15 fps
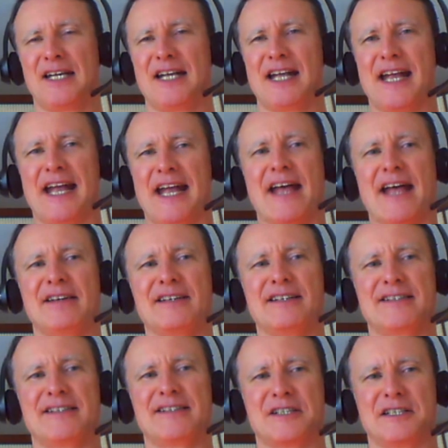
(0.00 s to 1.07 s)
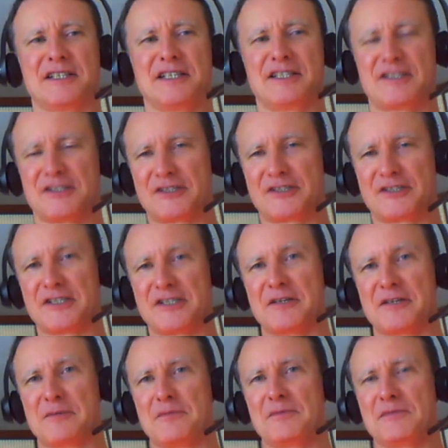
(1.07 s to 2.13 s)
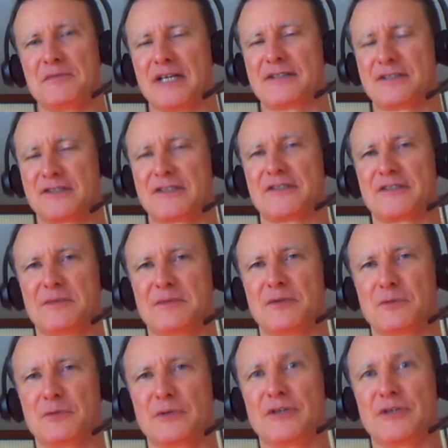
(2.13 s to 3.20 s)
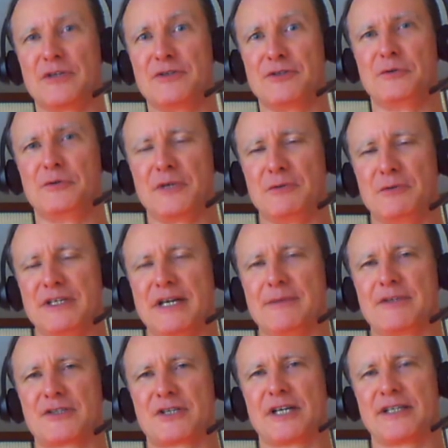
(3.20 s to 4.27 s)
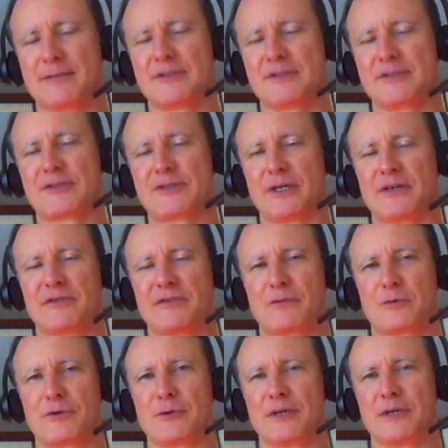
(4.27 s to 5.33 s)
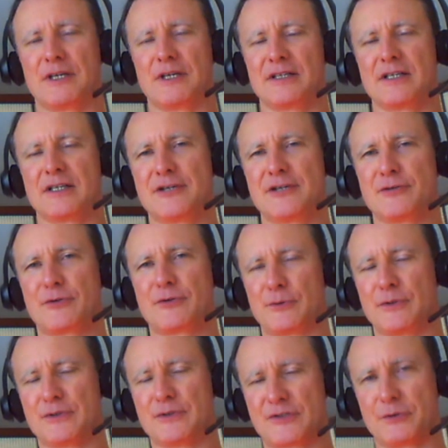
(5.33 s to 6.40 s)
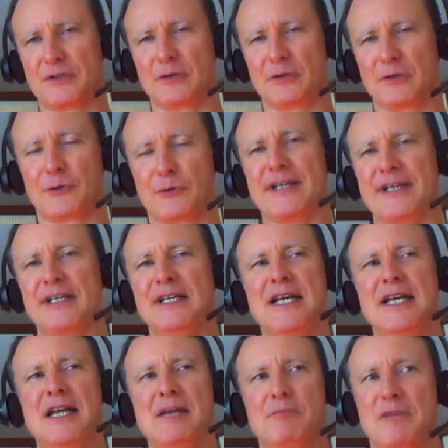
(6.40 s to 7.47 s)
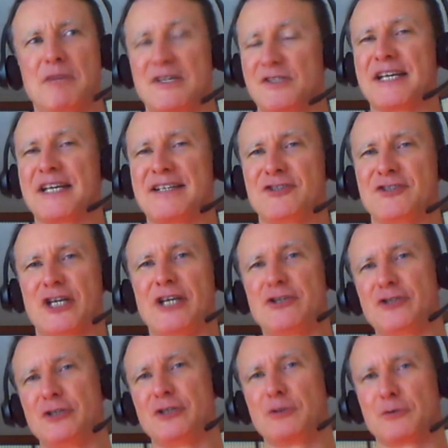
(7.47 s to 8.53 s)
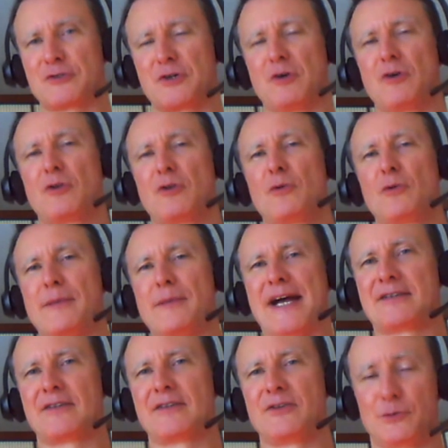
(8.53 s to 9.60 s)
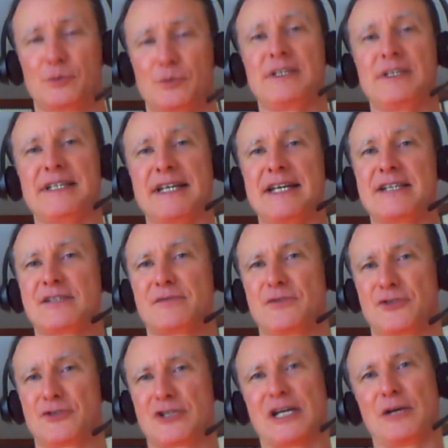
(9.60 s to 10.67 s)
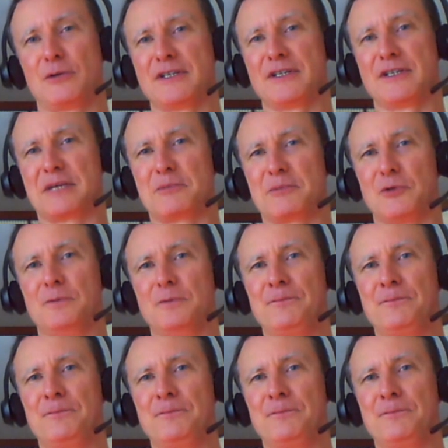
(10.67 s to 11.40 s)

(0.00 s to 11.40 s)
And it's a system. Yeah, it's a system that we do. I demonstrate it for you and guide you through it so you can learn it. Muscle tendon changing goes all the way back to the early days of the Shaolin Temple,